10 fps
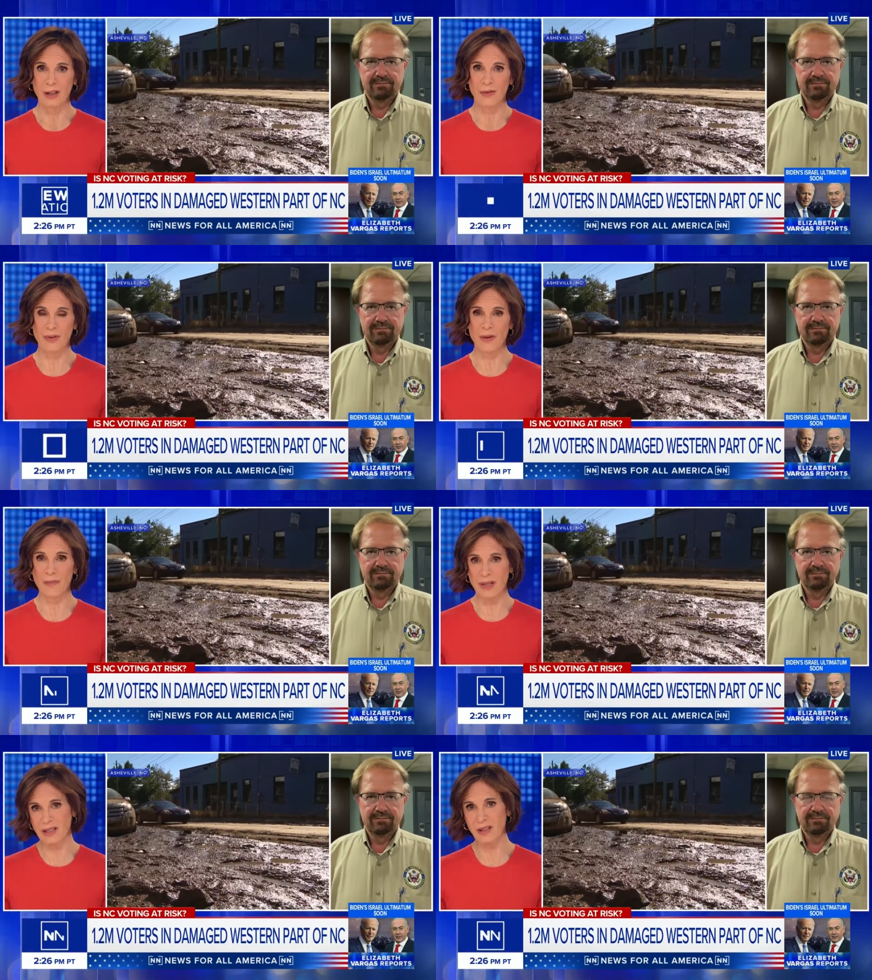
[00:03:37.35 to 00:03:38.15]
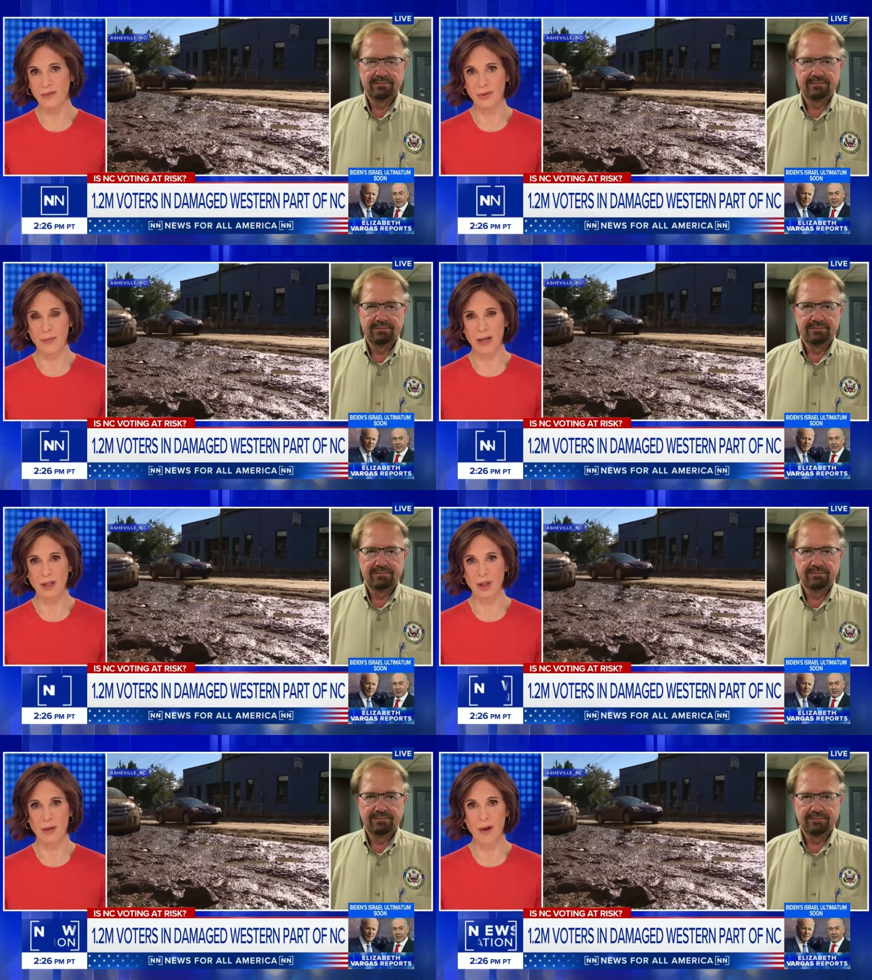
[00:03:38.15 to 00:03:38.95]
Speaker 1: for the
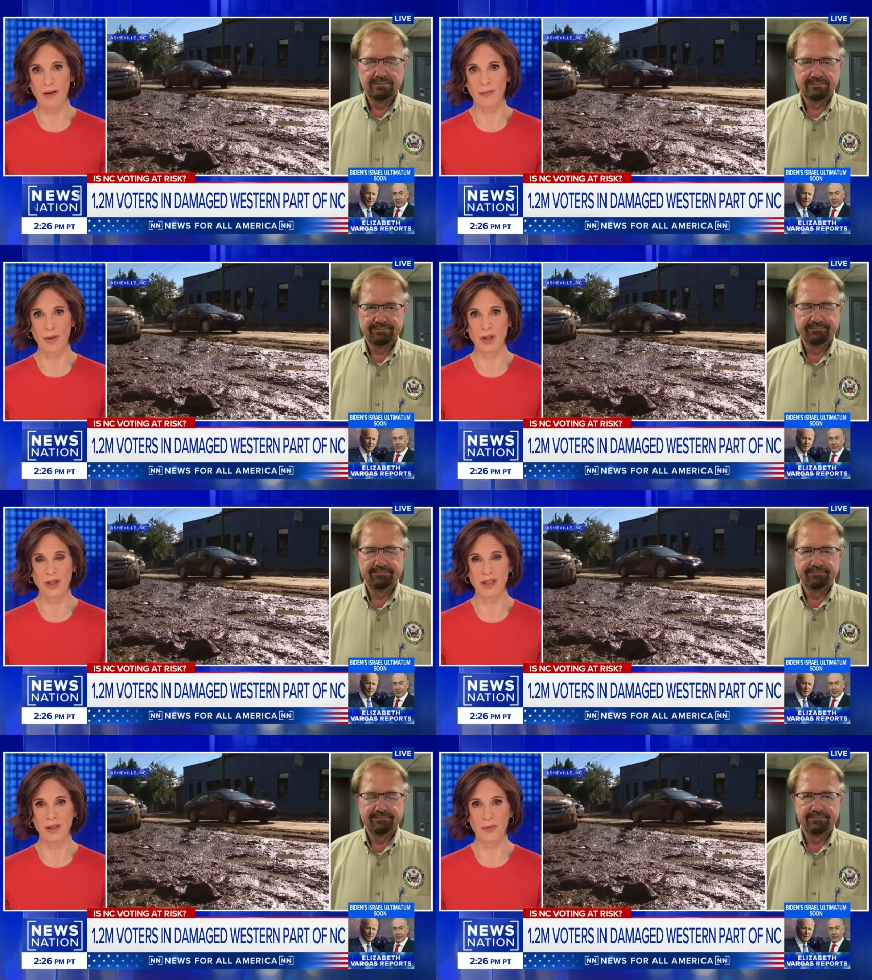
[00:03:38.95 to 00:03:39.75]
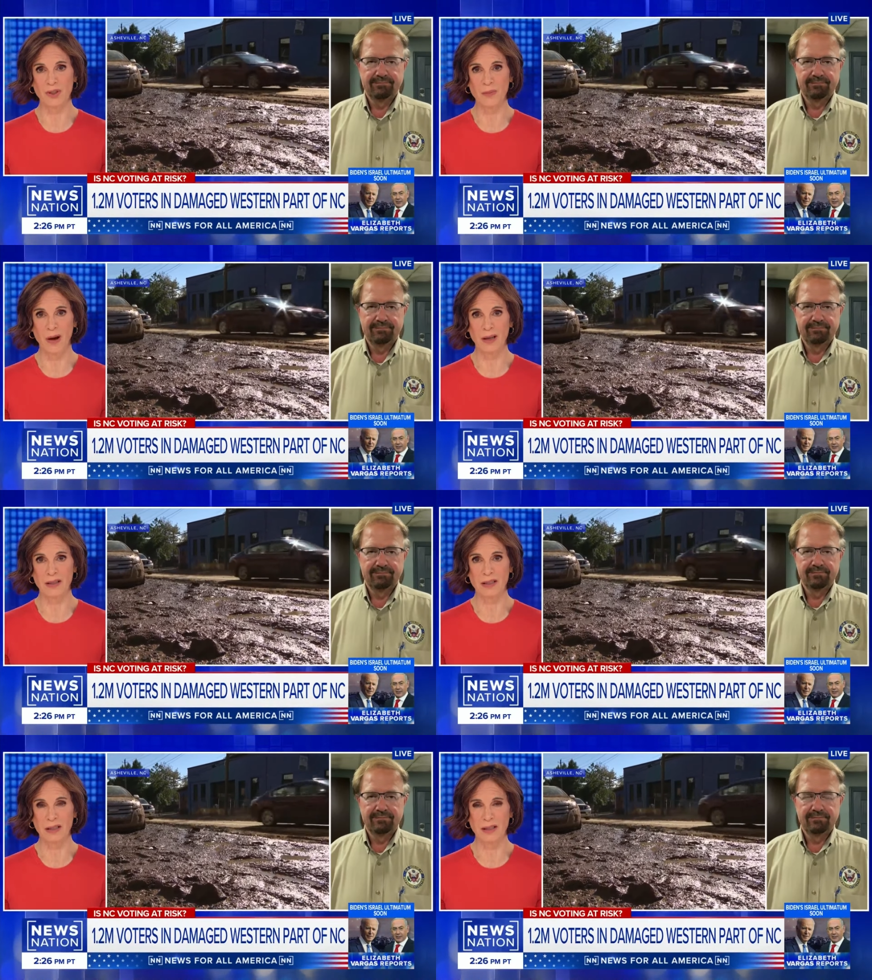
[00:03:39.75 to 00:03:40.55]
misinformation about emergency
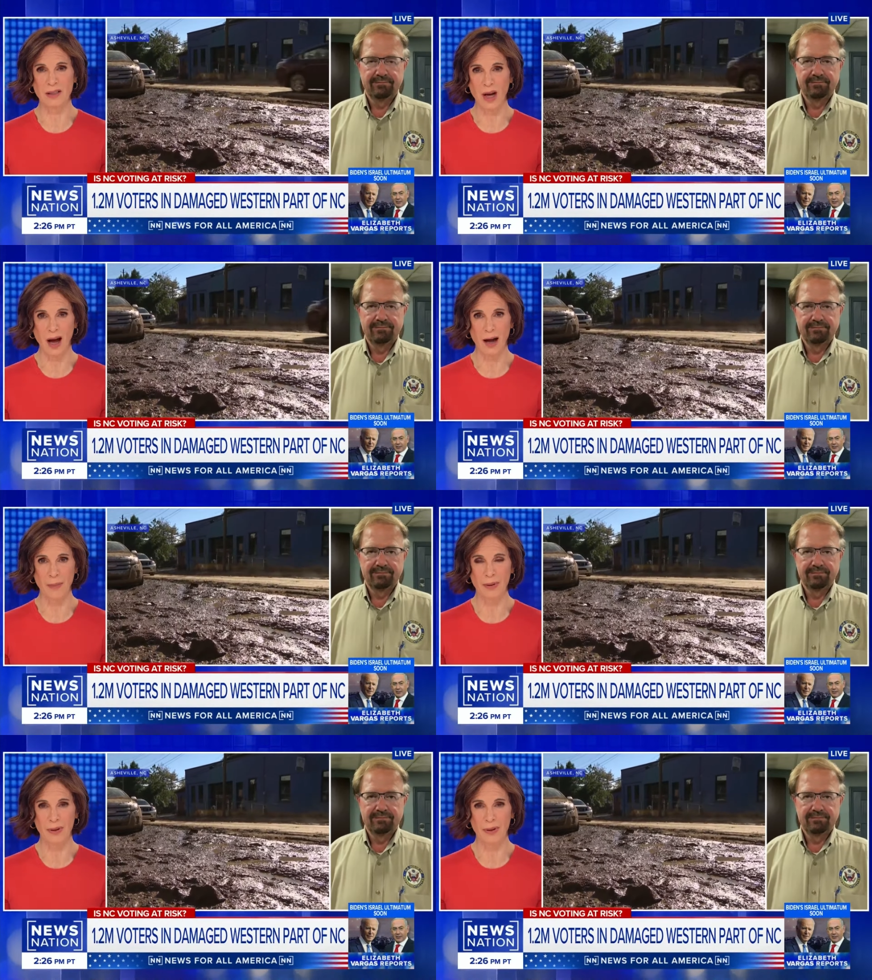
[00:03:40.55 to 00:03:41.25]
response to stop.